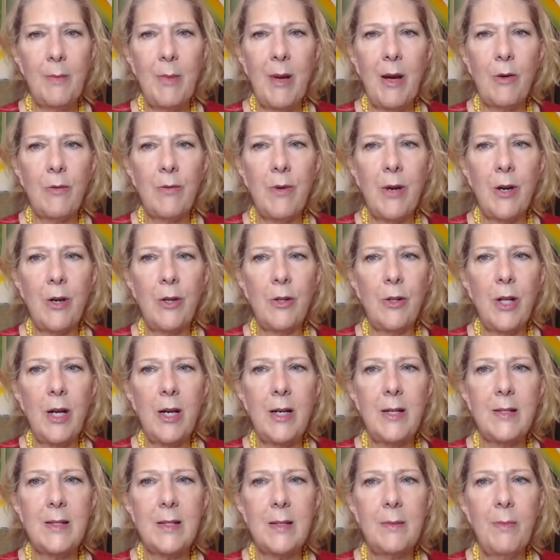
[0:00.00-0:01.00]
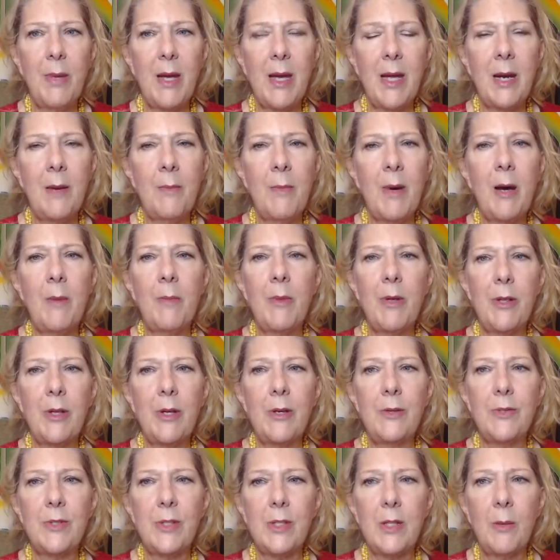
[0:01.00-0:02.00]
about rental laws in Panama, but
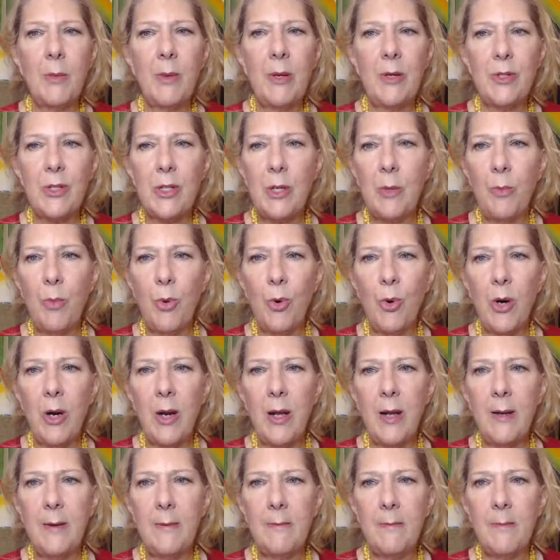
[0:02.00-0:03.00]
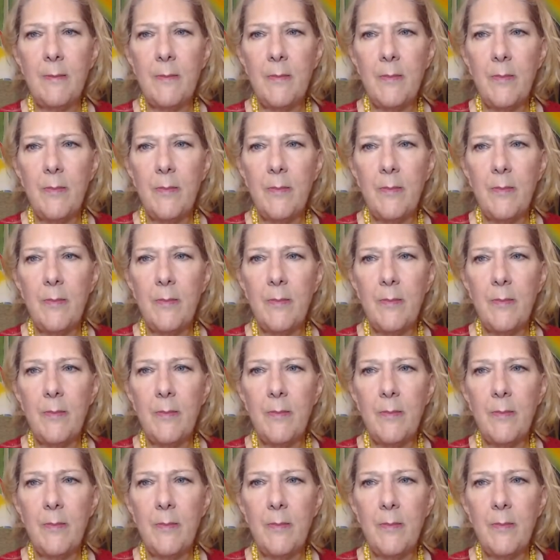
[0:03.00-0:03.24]
those are the most important.